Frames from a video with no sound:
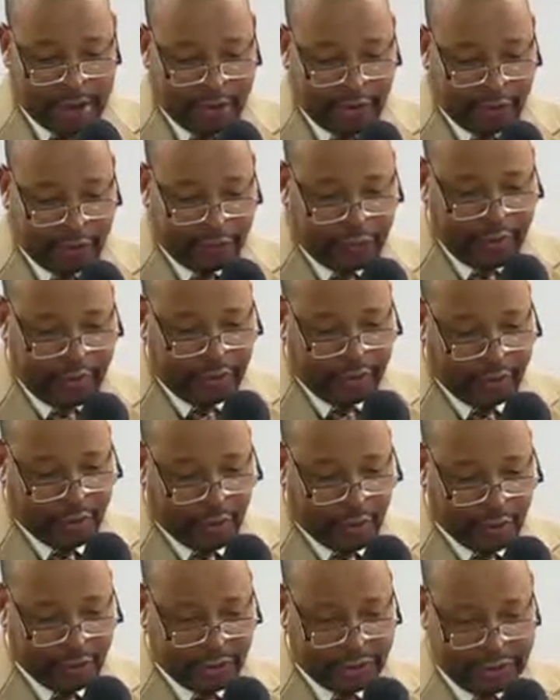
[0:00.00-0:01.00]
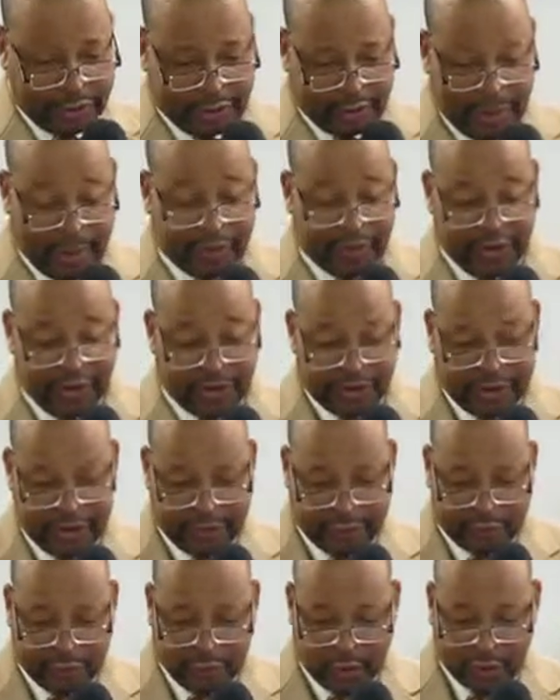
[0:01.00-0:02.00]
to the 50th
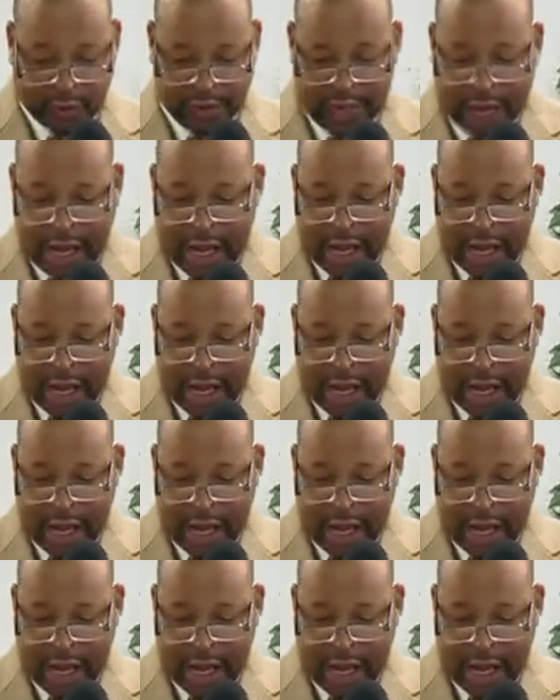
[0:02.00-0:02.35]
verse.